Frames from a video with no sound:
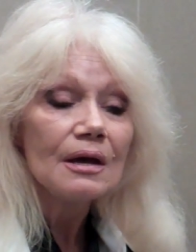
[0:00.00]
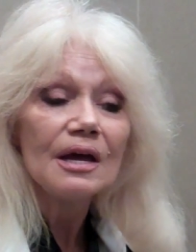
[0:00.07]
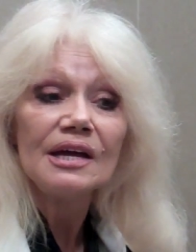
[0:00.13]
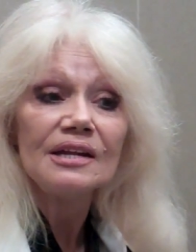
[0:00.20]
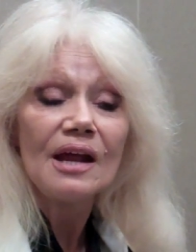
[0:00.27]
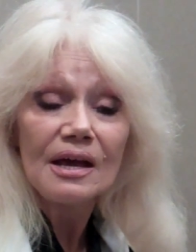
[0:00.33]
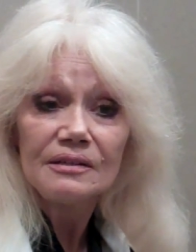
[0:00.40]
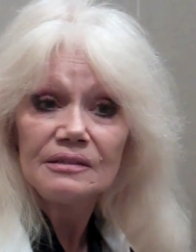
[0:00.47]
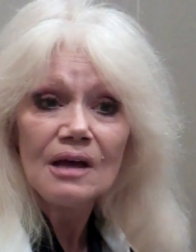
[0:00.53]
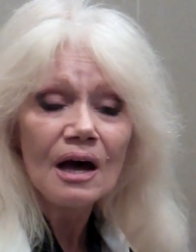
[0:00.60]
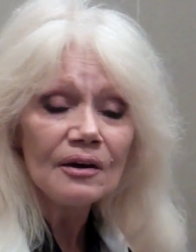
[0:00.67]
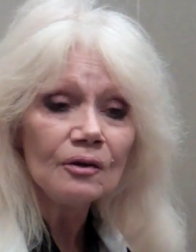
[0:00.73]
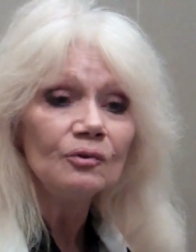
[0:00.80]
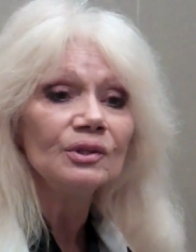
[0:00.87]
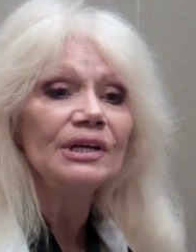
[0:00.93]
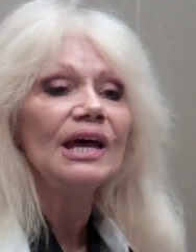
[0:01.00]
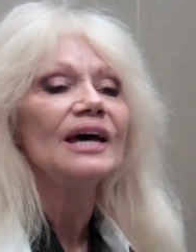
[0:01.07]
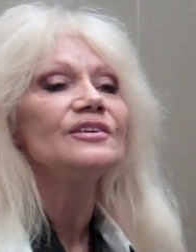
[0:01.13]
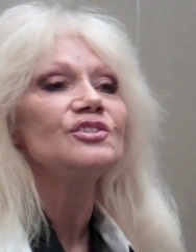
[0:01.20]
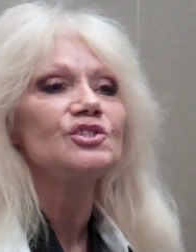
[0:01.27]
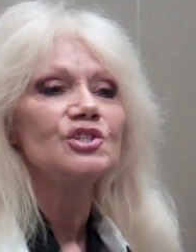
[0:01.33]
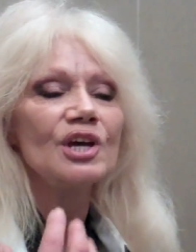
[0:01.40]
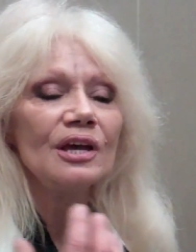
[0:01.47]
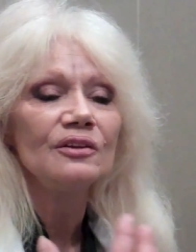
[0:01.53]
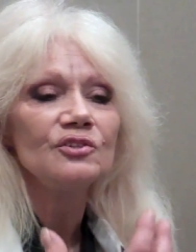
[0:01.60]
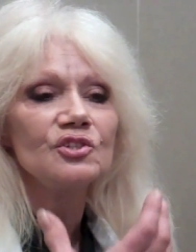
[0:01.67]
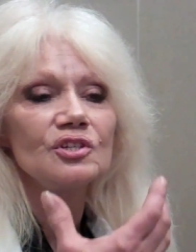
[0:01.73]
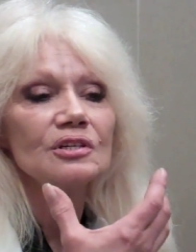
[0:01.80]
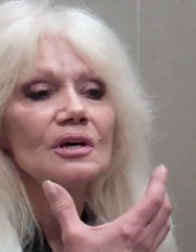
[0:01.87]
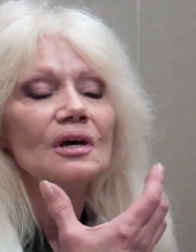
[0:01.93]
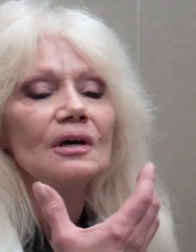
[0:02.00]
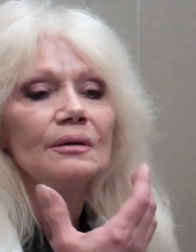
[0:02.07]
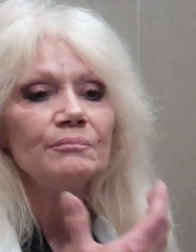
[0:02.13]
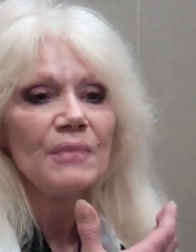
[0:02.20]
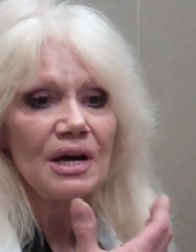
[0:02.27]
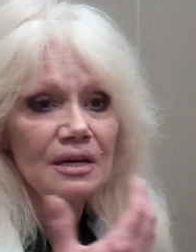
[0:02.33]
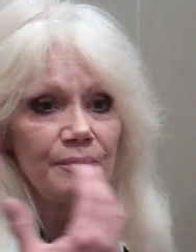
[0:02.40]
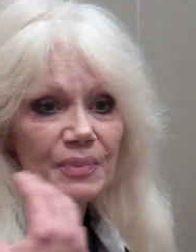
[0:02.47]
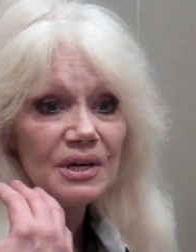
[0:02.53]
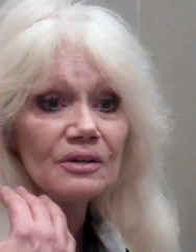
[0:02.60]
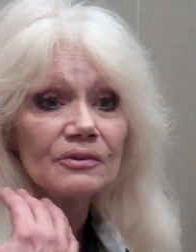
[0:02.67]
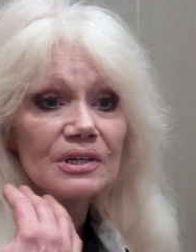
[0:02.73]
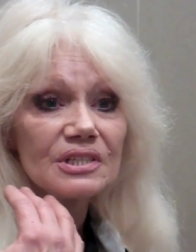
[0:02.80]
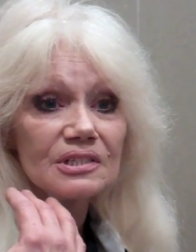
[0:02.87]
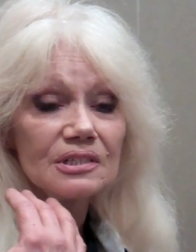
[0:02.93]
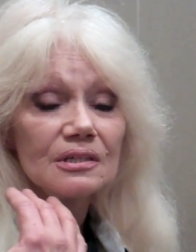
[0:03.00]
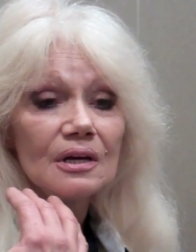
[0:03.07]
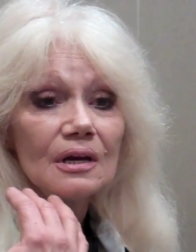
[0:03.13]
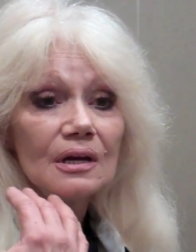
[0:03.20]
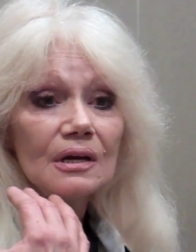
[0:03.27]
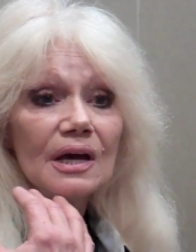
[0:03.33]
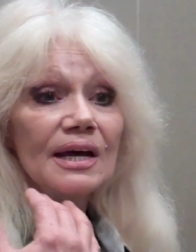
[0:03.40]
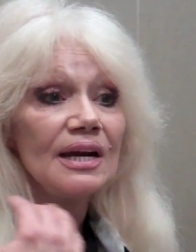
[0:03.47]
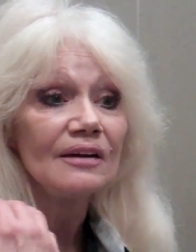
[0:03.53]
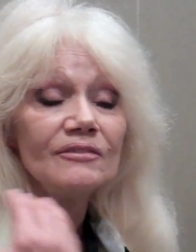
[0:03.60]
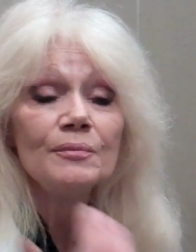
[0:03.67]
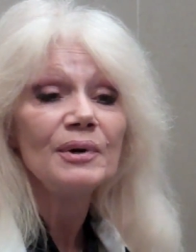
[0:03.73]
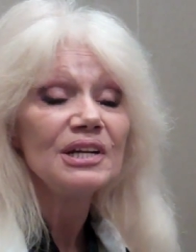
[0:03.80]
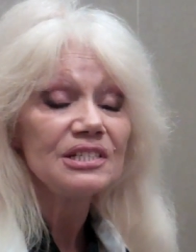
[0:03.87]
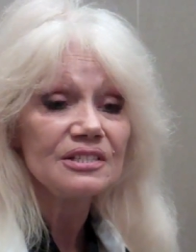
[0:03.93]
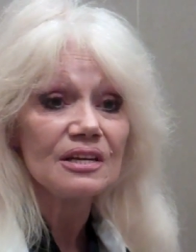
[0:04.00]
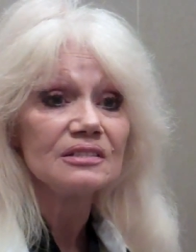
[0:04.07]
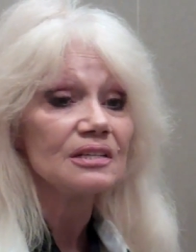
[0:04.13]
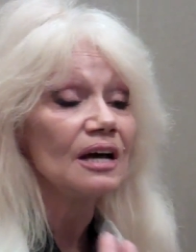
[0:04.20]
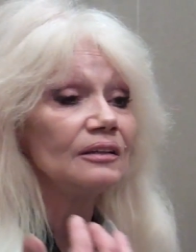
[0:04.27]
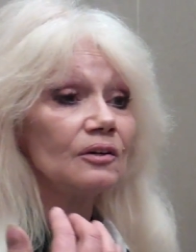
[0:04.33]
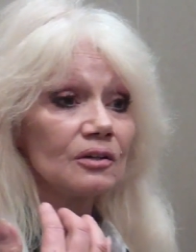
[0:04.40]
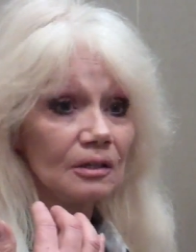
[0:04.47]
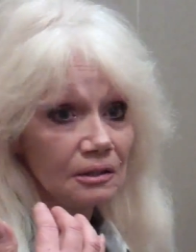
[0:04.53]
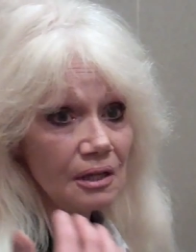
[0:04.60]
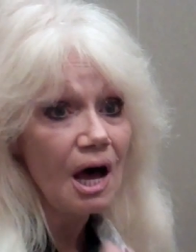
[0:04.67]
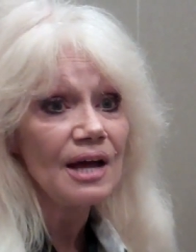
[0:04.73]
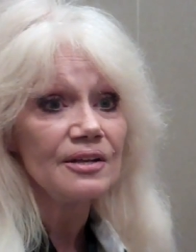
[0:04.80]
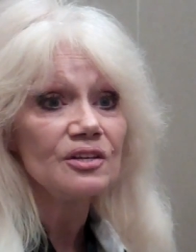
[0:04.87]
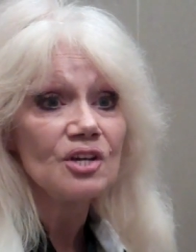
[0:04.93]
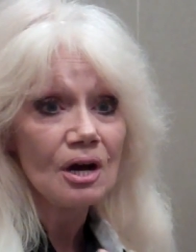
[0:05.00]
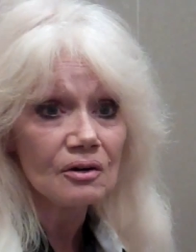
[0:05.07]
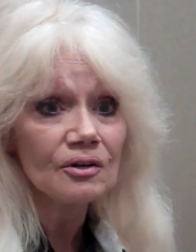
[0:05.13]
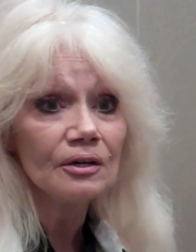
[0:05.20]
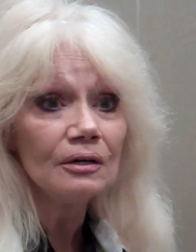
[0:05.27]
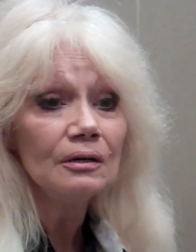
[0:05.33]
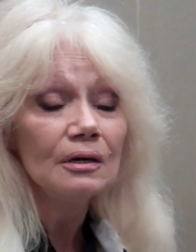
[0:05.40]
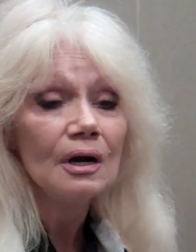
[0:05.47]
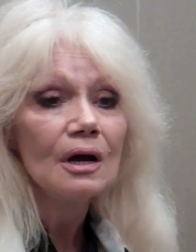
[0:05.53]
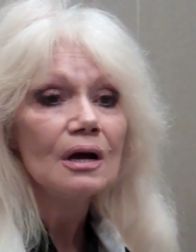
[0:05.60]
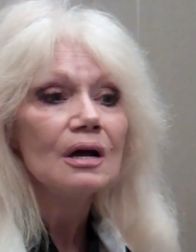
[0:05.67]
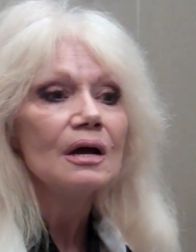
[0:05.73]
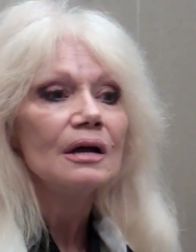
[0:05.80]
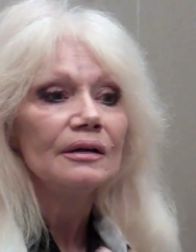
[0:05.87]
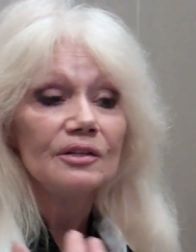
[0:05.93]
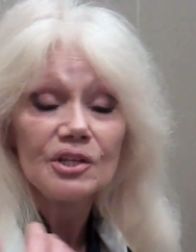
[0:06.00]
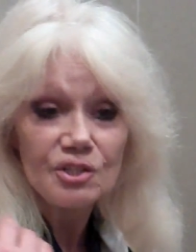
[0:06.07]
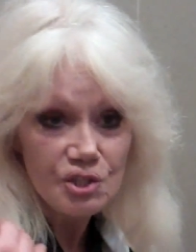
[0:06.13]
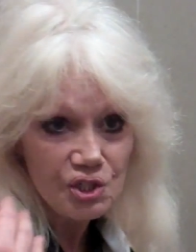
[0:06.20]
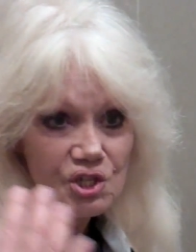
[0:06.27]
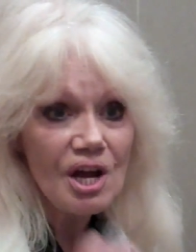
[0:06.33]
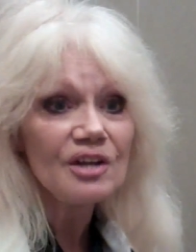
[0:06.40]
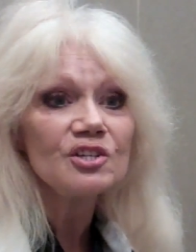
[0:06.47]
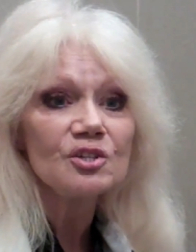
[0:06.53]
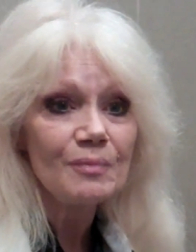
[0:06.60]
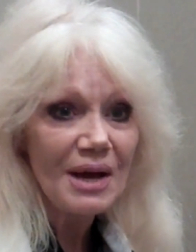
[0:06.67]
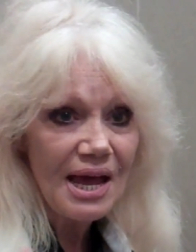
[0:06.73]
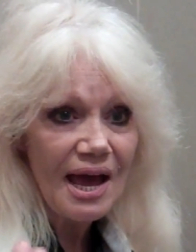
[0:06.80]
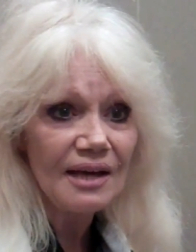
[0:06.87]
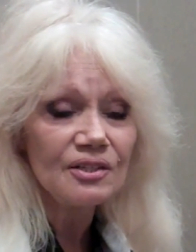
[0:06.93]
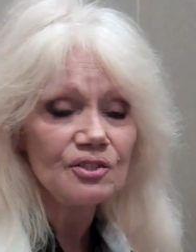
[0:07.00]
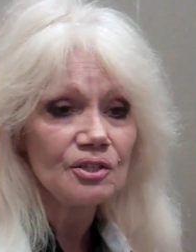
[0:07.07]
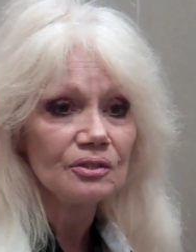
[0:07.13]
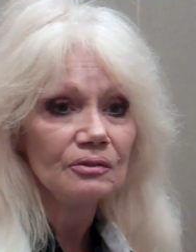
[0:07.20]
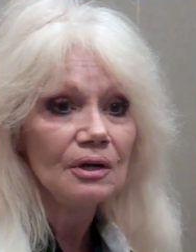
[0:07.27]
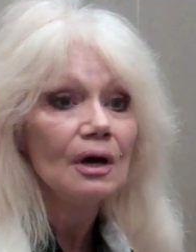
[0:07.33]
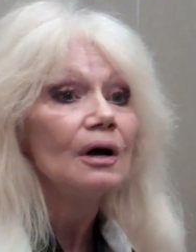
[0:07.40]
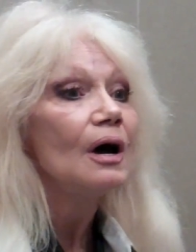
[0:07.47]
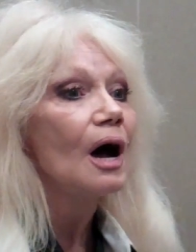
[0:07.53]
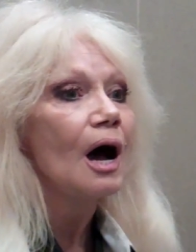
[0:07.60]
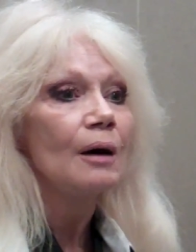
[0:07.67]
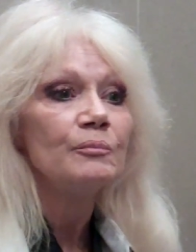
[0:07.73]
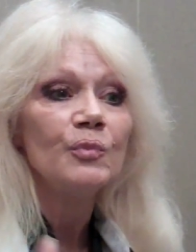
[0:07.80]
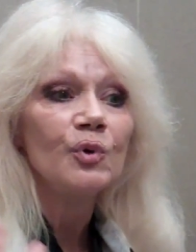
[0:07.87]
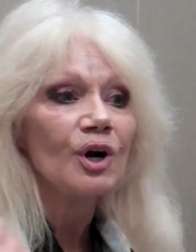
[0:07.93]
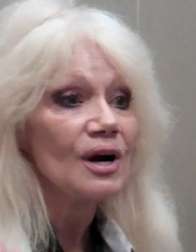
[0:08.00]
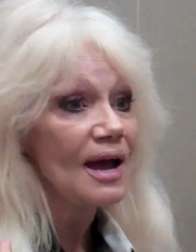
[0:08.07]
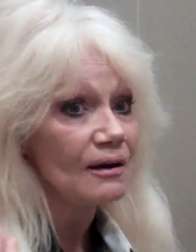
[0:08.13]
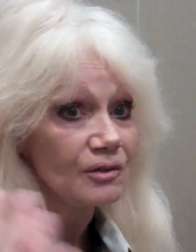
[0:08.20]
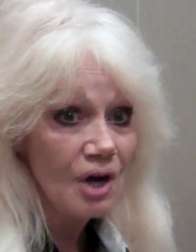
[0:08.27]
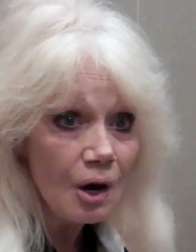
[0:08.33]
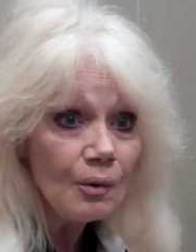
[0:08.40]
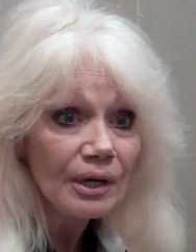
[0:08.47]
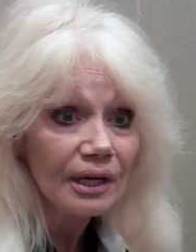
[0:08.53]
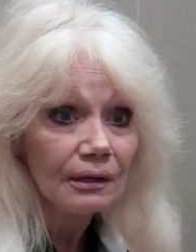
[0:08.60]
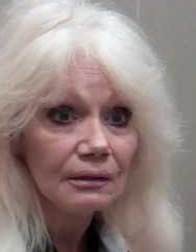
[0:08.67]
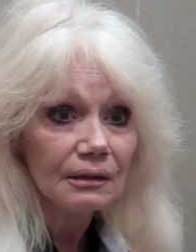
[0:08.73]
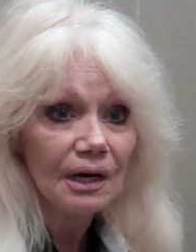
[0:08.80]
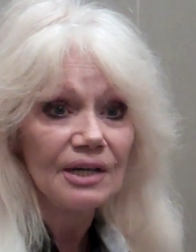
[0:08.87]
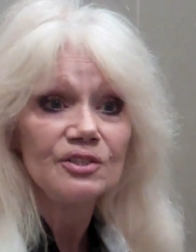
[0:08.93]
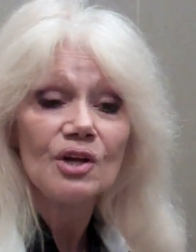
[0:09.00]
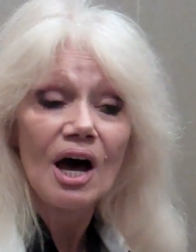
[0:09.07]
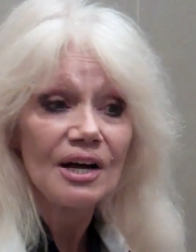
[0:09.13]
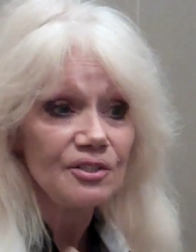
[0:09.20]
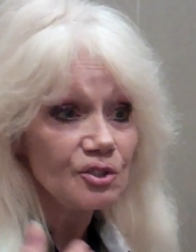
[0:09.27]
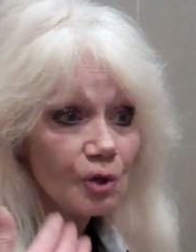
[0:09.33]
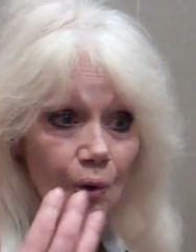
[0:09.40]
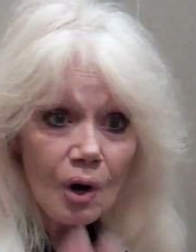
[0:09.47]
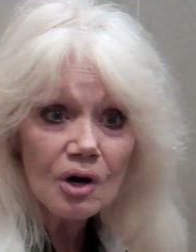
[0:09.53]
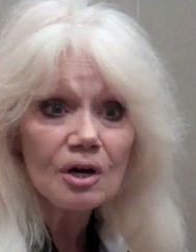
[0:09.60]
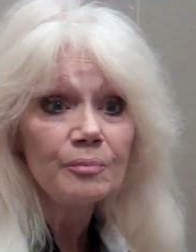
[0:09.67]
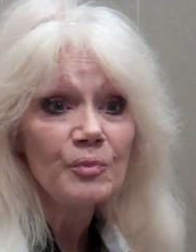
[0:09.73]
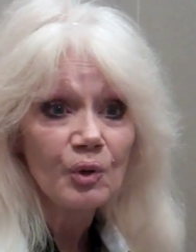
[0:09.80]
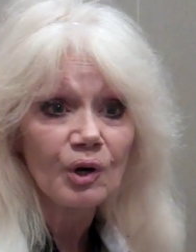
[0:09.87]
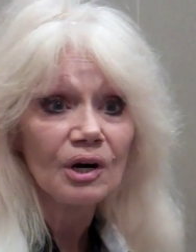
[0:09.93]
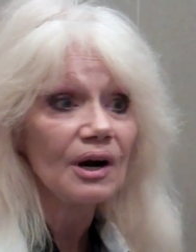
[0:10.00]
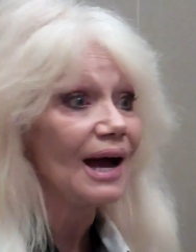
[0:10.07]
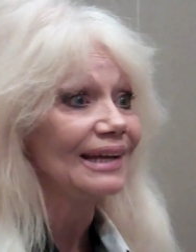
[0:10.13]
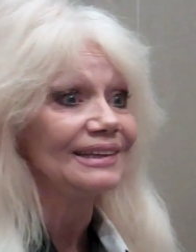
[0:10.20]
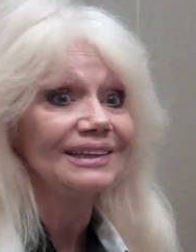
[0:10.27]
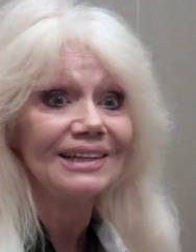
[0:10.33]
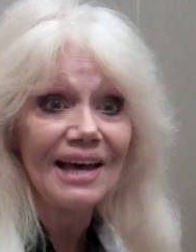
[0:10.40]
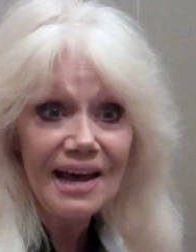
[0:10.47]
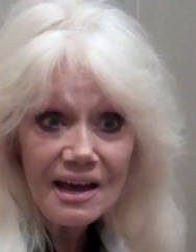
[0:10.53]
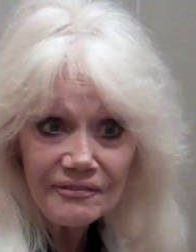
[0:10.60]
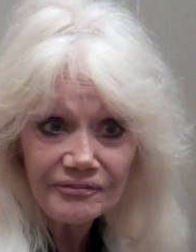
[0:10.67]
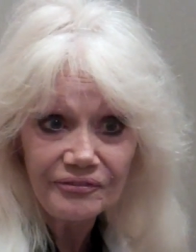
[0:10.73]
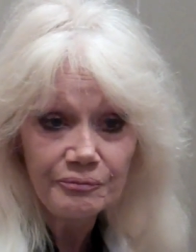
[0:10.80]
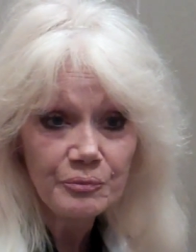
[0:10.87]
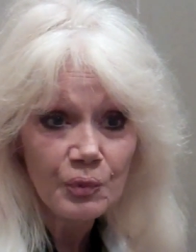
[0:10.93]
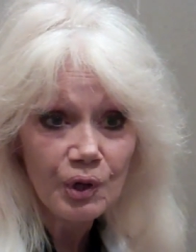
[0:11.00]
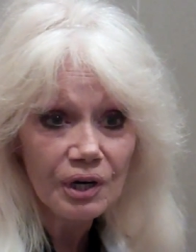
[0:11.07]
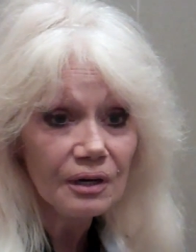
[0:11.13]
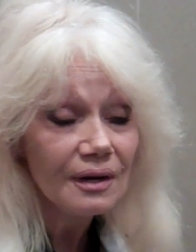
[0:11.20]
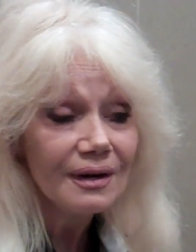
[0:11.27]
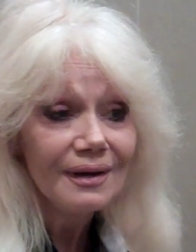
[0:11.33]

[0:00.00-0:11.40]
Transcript: it not only has changed my appearance, and everybody says I look a lot younger, it's changed my attitude. I'm more outgoing. I, I talk more. I laugh more.